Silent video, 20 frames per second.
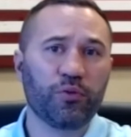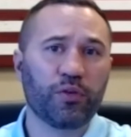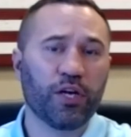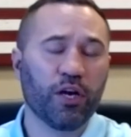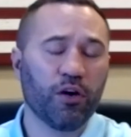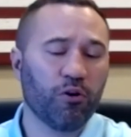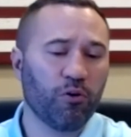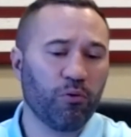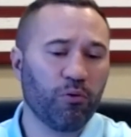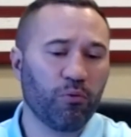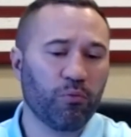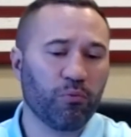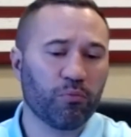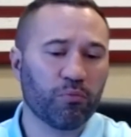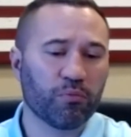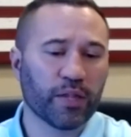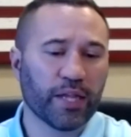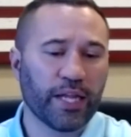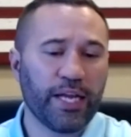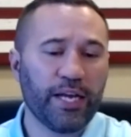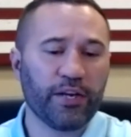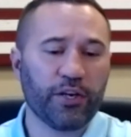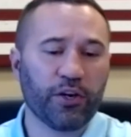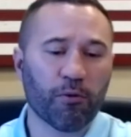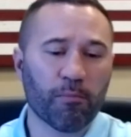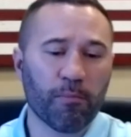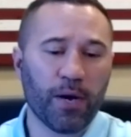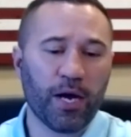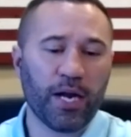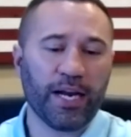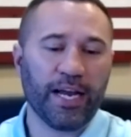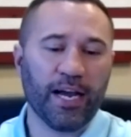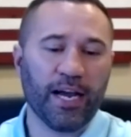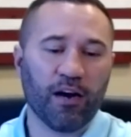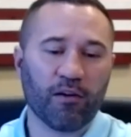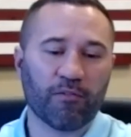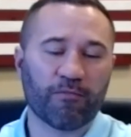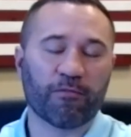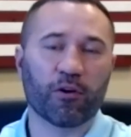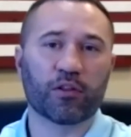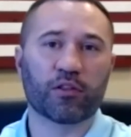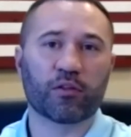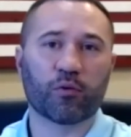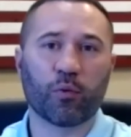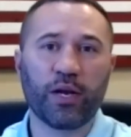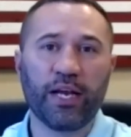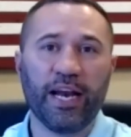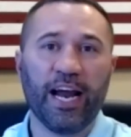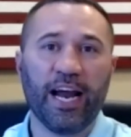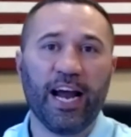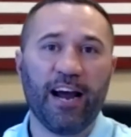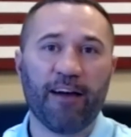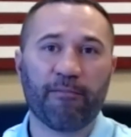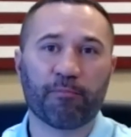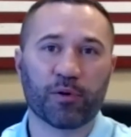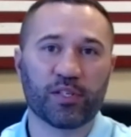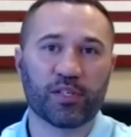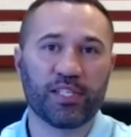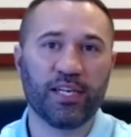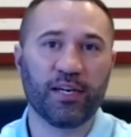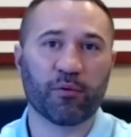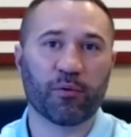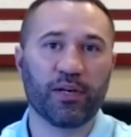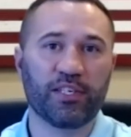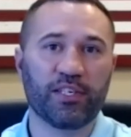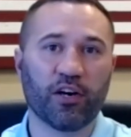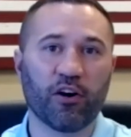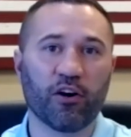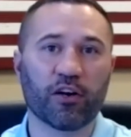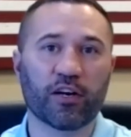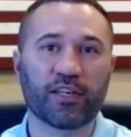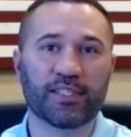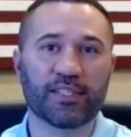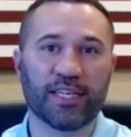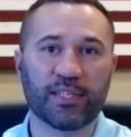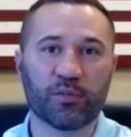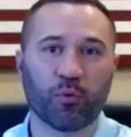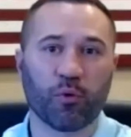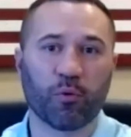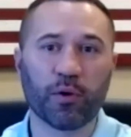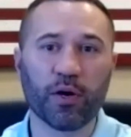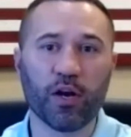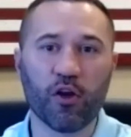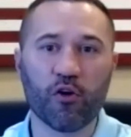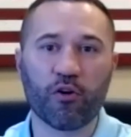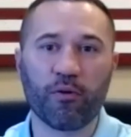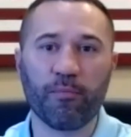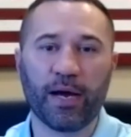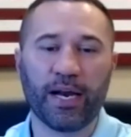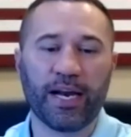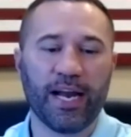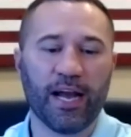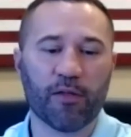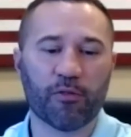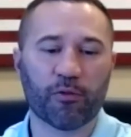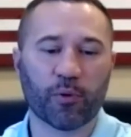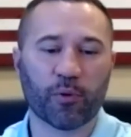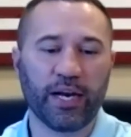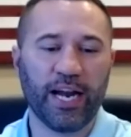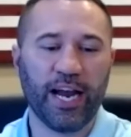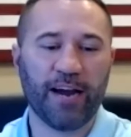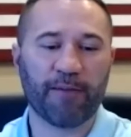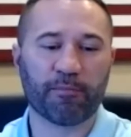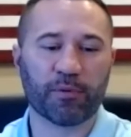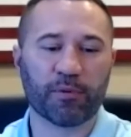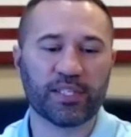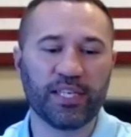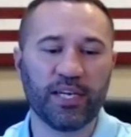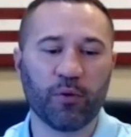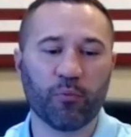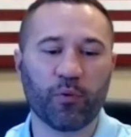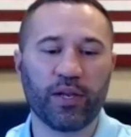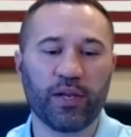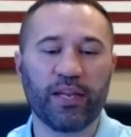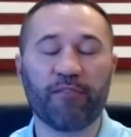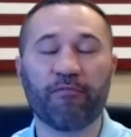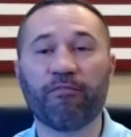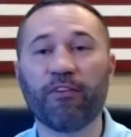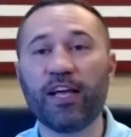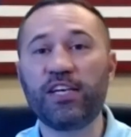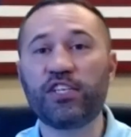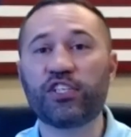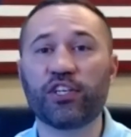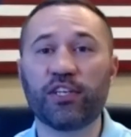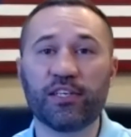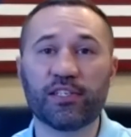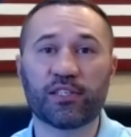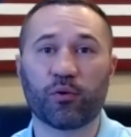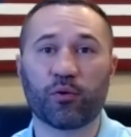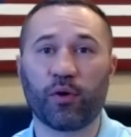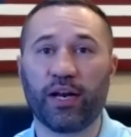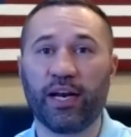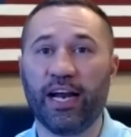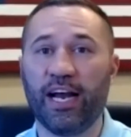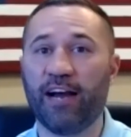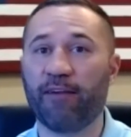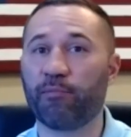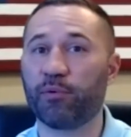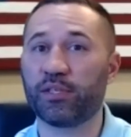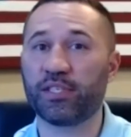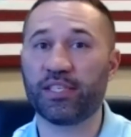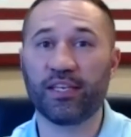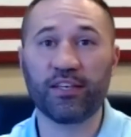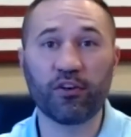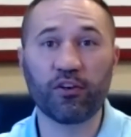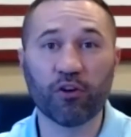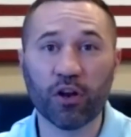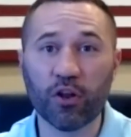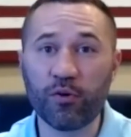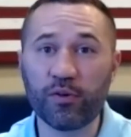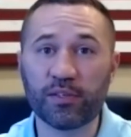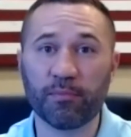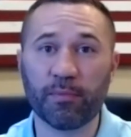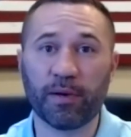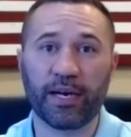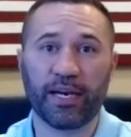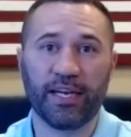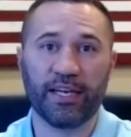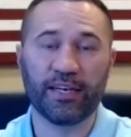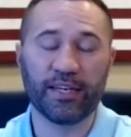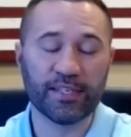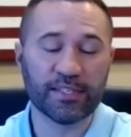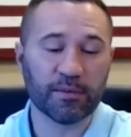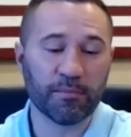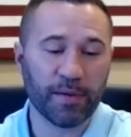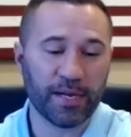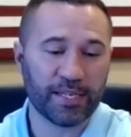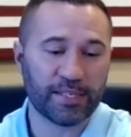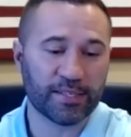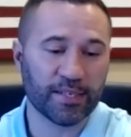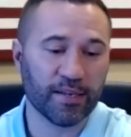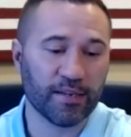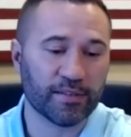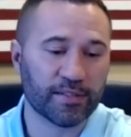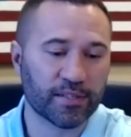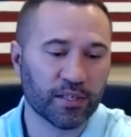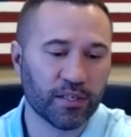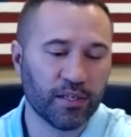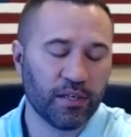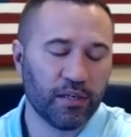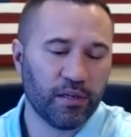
go lend your money out for a 3.5% return? Because that's what we're loaning money out, 3.5%, when inflation is 3.5%. You're losing money. It doesn't make sense.